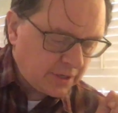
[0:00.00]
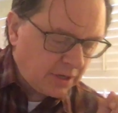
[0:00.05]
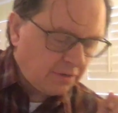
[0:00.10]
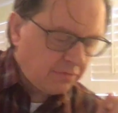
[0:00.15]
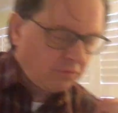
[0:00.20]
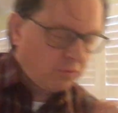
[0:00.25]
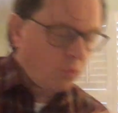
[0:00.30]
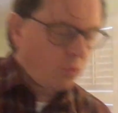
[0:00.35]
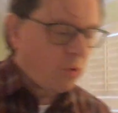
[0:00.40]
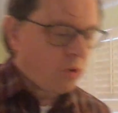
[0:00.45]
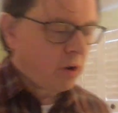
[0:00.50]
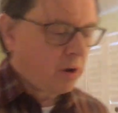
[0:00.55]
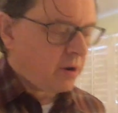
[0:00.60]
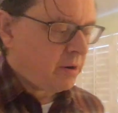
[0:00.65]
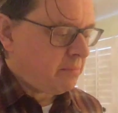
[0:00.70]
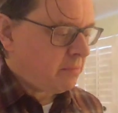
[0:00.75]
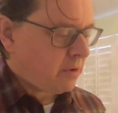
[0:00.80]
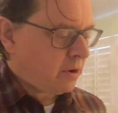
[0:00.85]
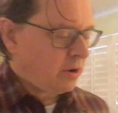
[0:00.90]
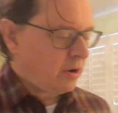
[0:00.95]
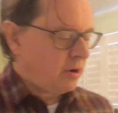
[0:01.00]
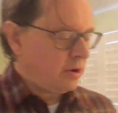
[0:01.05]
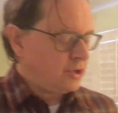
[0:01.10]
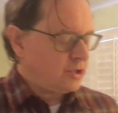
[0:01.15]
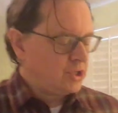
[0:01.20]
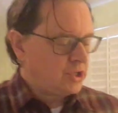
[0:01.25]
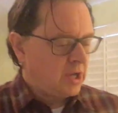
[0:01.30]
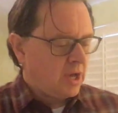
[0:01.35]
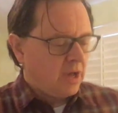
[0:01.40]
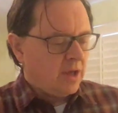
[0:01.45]
of war
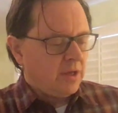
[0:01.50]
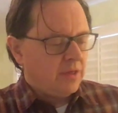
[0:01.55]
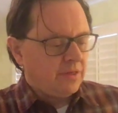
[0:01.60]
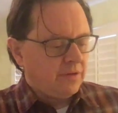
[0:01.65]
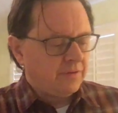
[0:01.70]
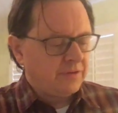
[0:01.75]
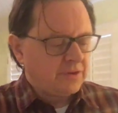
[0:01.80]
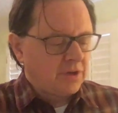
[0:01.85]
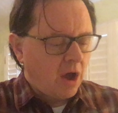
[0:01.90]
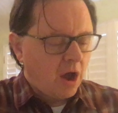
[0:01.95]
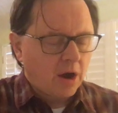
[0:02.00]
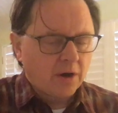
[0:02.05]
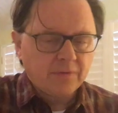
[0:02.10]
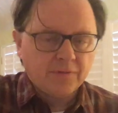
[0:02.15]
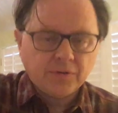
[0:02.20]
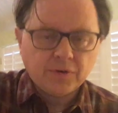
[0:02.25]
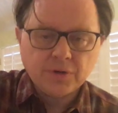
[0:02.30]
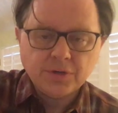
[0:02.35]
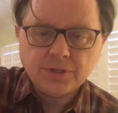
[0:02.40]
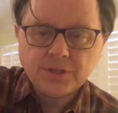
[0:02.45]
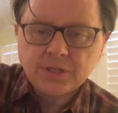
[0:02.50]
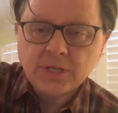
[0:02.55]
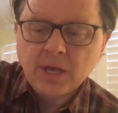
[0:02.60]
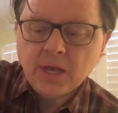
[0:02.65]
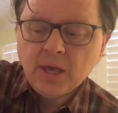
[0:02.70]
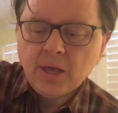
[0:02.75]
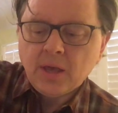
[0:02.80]
emerged, the photographers